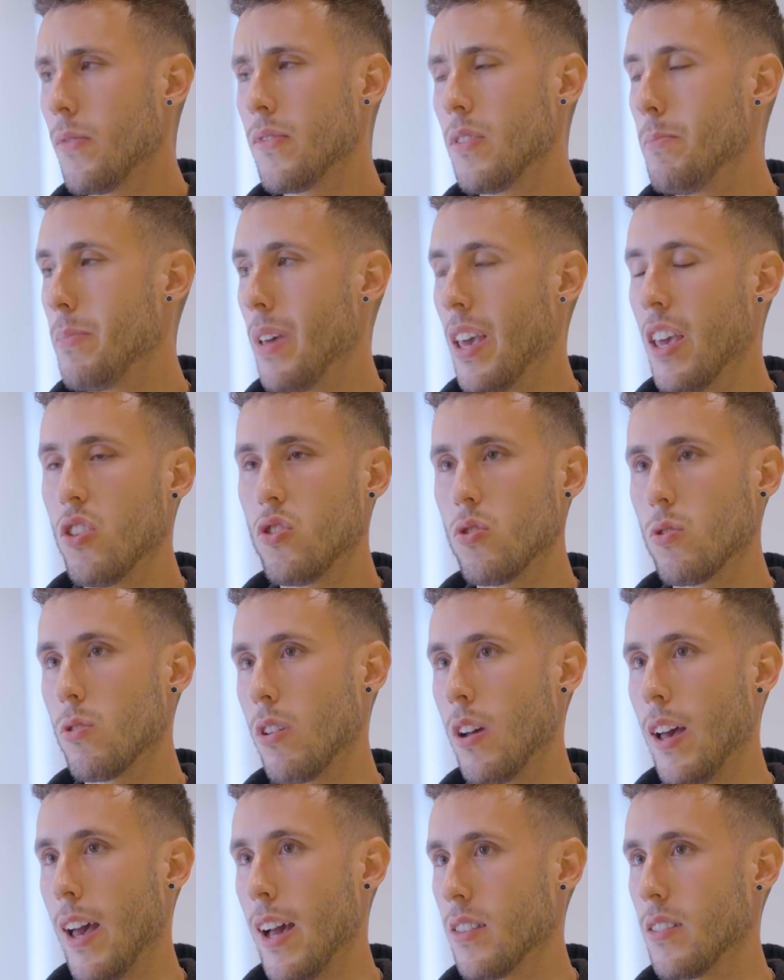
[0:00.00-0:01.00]
of the
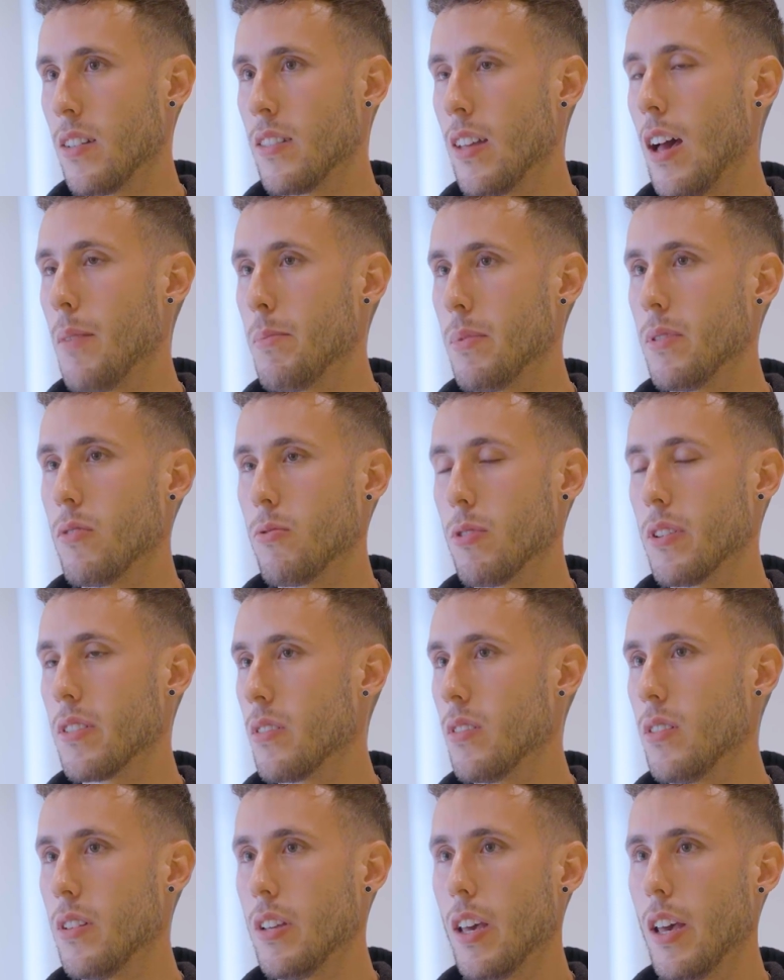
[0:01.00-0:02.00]
major hacks that happened
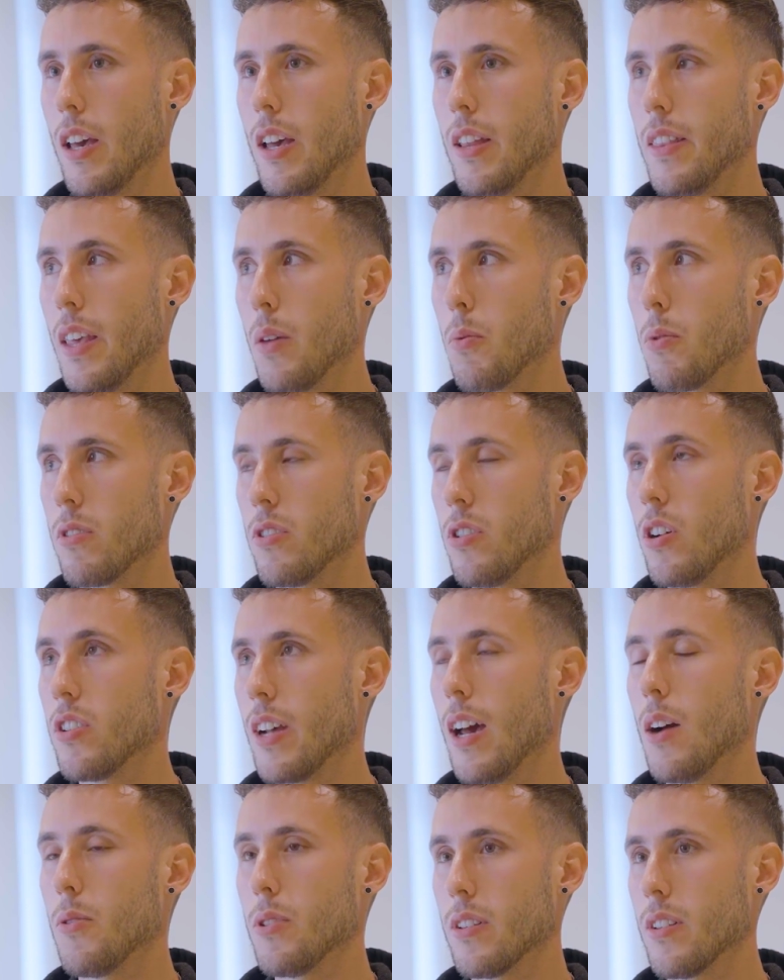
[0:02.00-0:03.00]
recently, they were
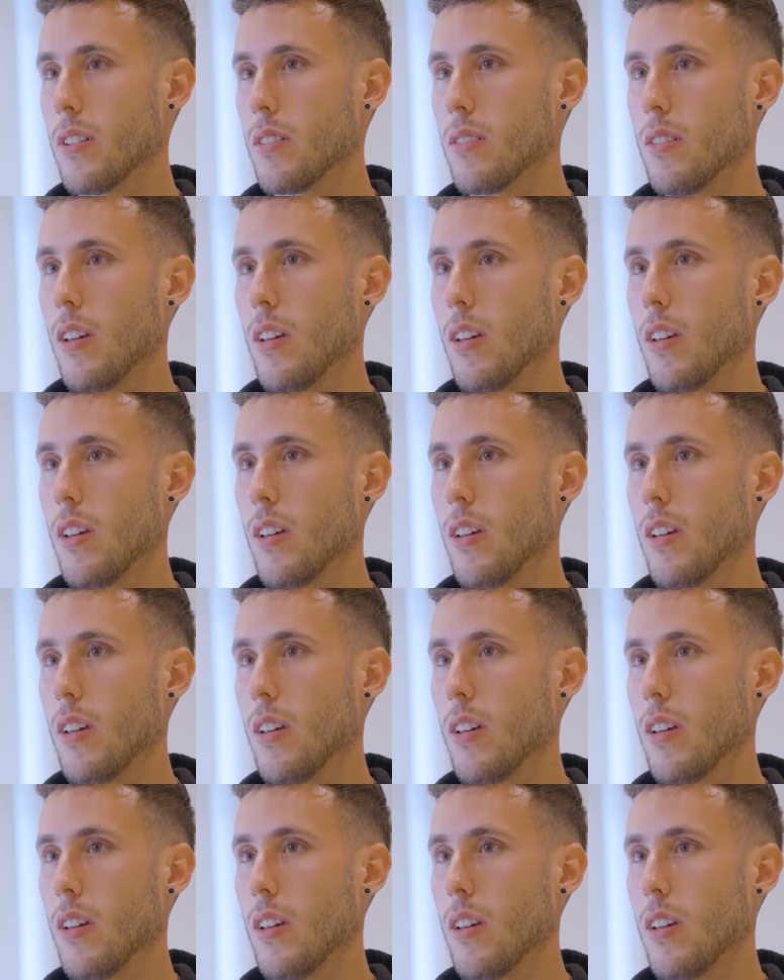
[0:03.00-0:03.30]
not audited,